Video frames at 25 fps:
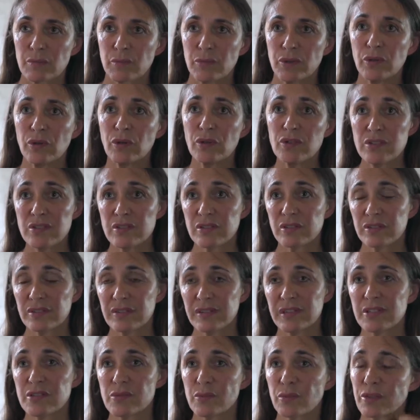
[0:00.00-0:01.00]
but also
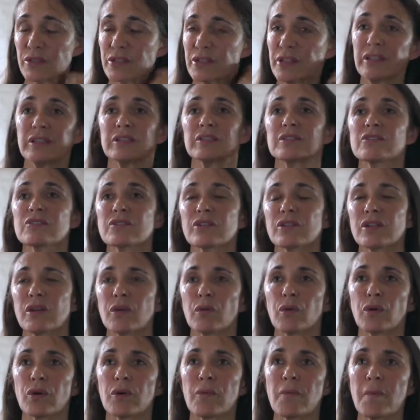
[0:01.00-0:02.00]
things were done. So
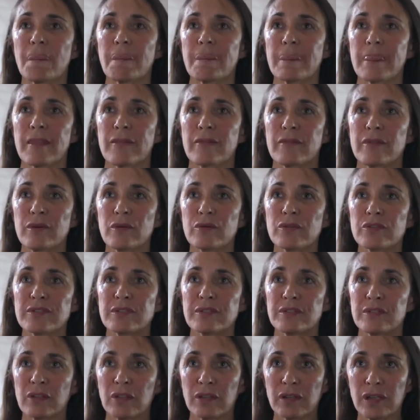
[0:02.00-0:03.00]
there were there were
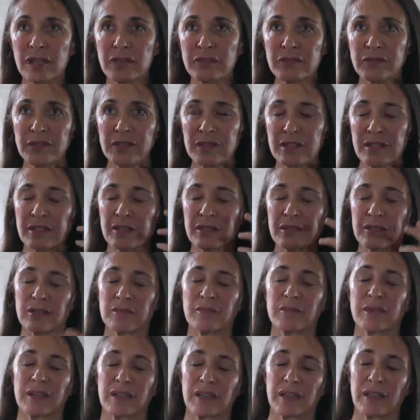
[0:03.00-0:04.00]
a lot of things done
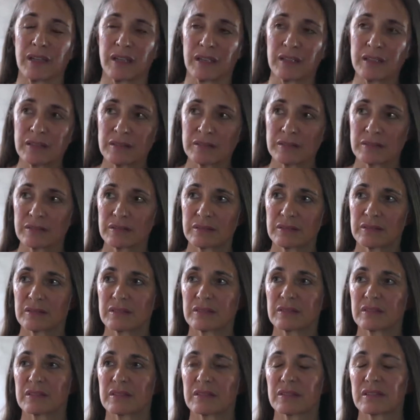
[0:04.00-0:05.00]
to my head.
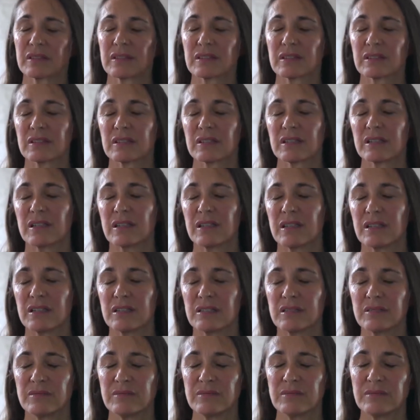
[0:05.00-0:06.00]

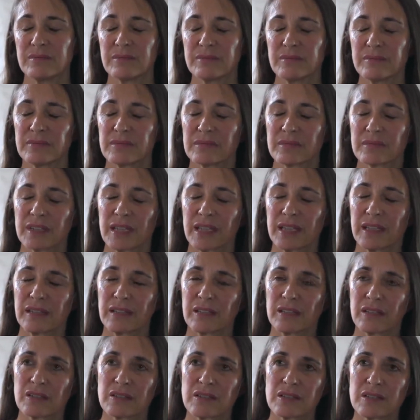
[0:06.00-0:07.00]
Um,
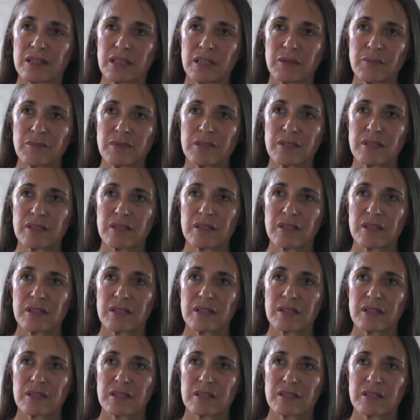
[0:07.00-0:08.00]
and there seems
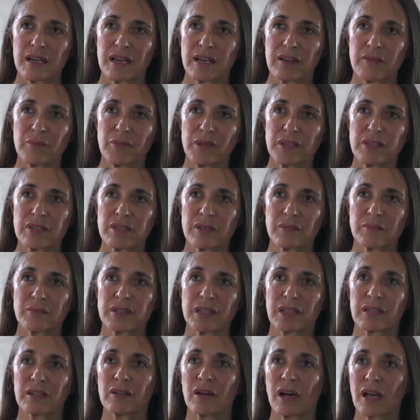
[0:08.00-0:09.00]
to have been some
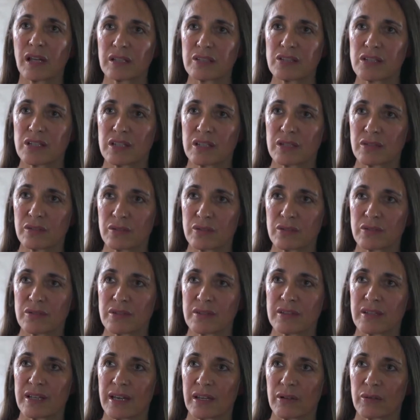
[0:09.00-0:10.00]
technology
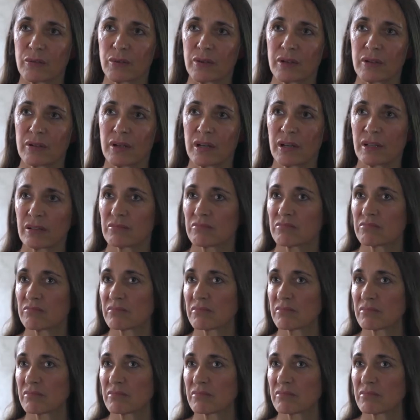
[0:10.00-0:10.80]
used that we're not